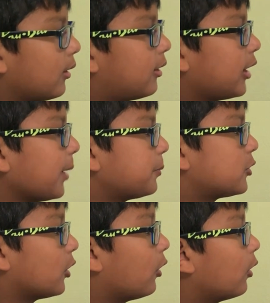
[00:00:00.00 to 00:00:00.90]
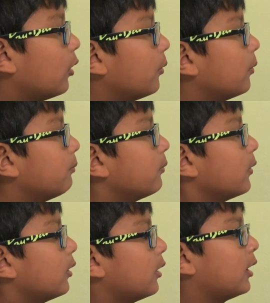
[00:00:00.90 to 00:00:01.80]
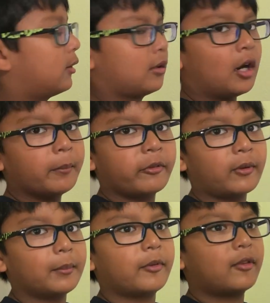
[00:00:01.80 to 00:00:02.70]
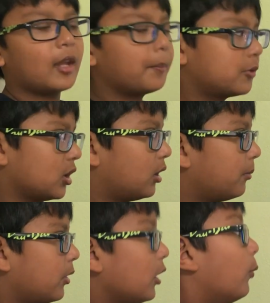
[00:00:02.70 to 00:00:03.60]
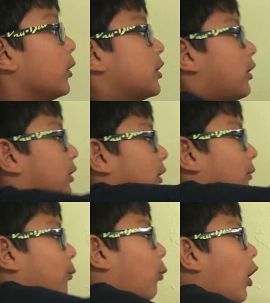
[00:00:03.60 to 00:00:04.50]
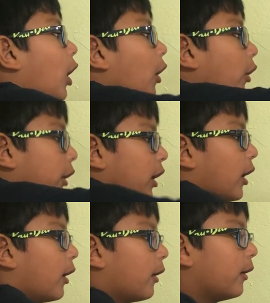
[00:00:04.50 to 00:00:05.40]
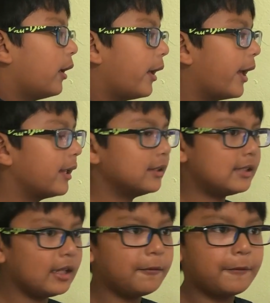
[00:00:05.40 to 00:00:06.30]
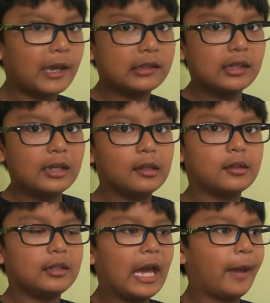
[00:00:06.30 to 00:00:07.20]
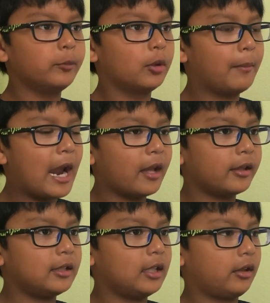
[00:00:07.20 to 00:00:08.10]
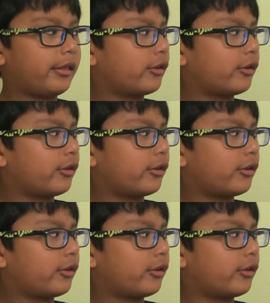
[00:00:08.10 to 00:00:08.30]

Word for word: Septal it comes from septum, which is this wall here, and defect is an abnormality in